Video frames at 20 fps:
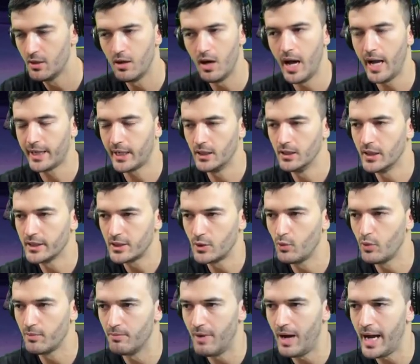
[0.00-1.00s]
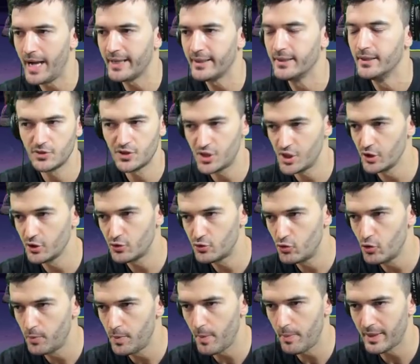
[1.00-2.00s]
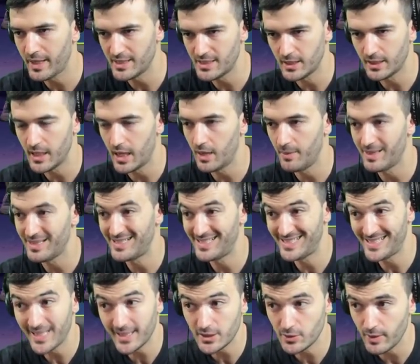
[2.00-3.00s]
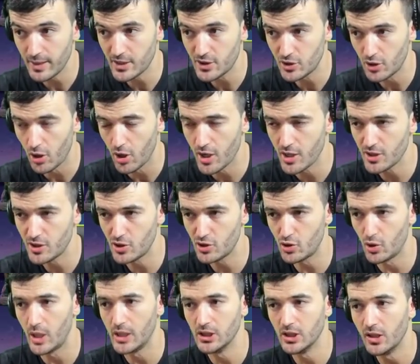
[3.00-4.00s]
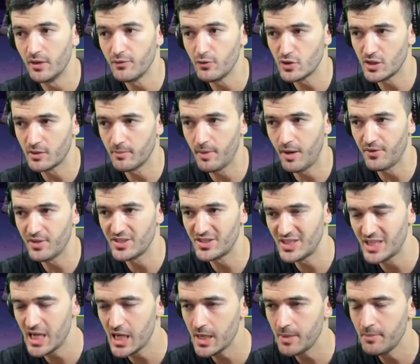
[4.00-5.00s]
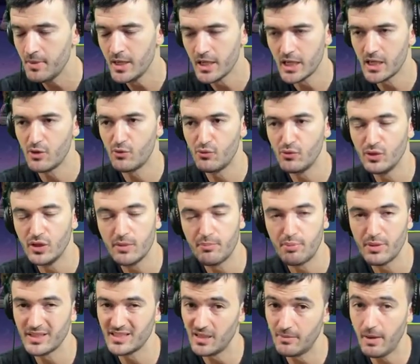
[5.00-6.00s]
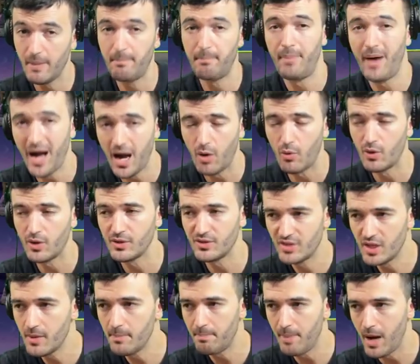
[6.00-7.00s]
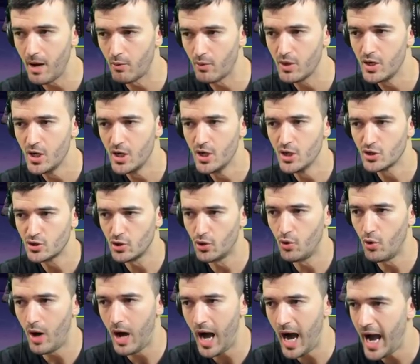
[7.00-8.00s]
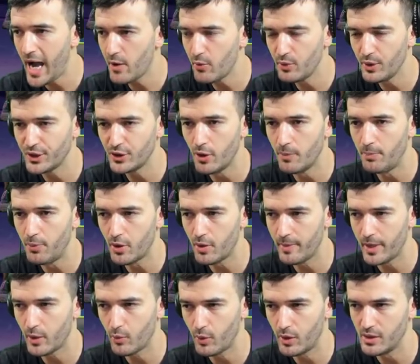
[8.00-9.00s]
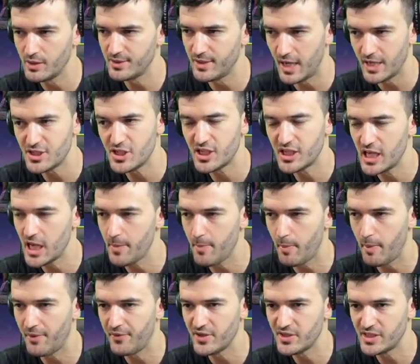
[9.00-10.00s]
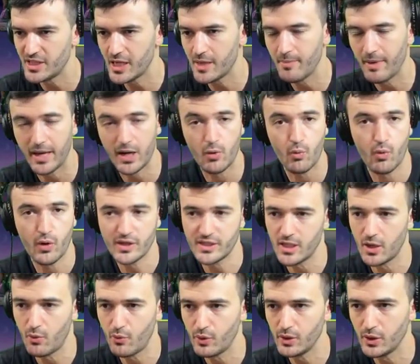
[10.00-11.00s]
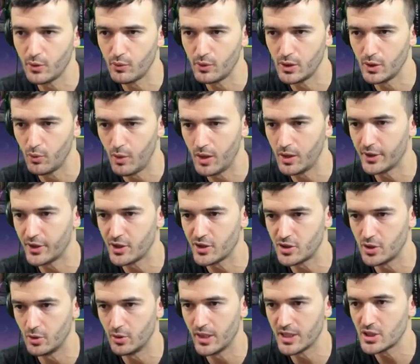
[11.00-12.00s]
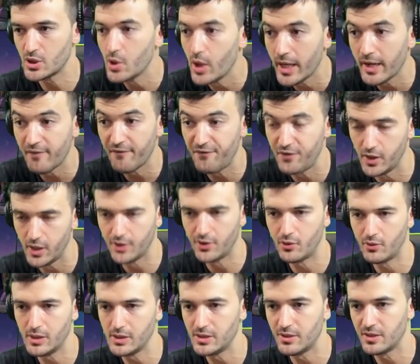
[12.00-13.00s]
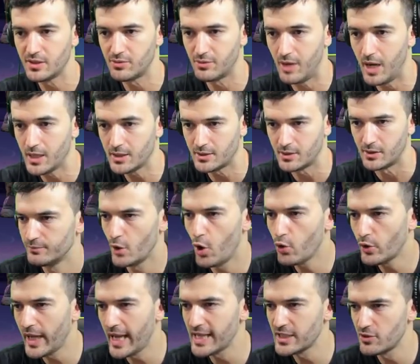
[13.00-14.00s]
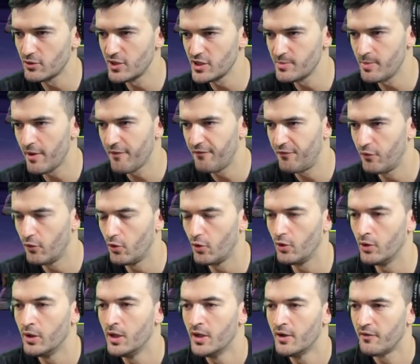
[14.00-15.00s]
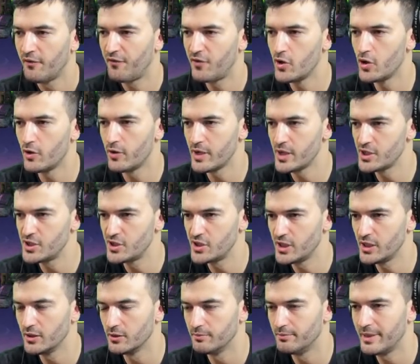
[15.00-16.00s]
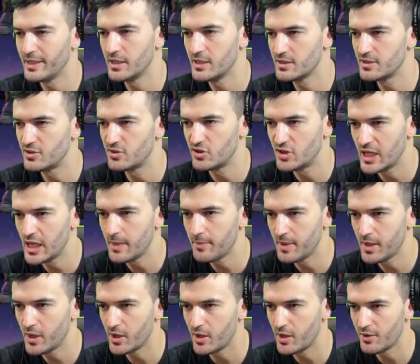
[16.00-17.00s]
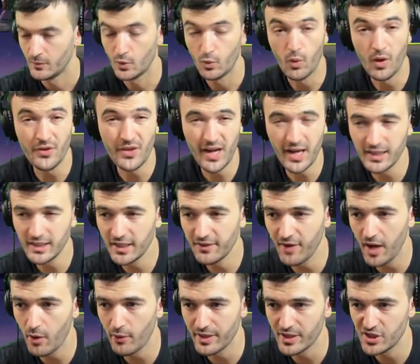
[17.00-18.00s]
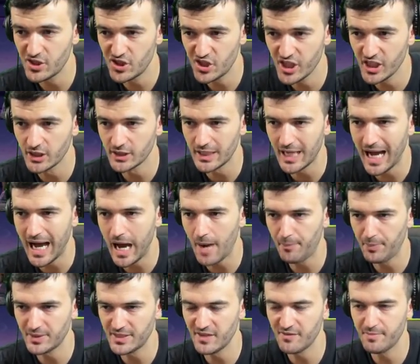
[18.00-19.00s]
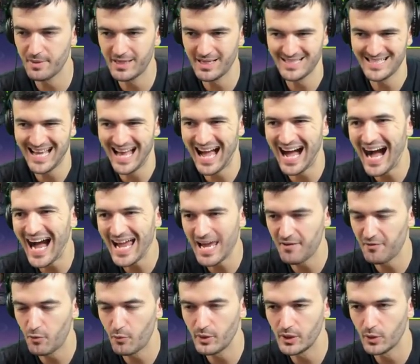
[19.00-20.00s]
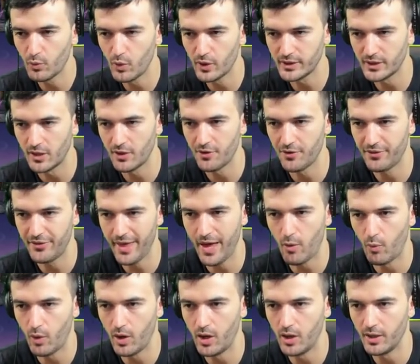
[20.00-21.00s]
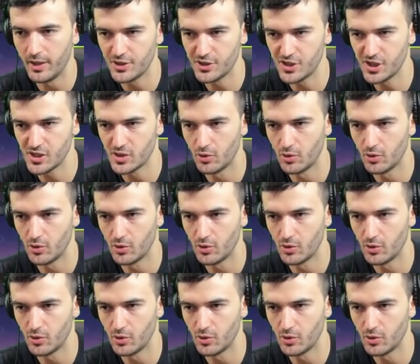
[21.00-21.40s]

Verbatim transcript: I got lucky with my Shield Trooper because I got him at 6 red stars, so I love using him on this team. He really brings out my power, team power, so I really don't put him anywhere else. I just keep him on this team and it works out really, really well here. So let's go ahead and fill out the rest of this roster. Okay, so there's my full Fury Shield minions team here. The one that I leave out is Shield Operative because I haven't really worked on her that well, and she's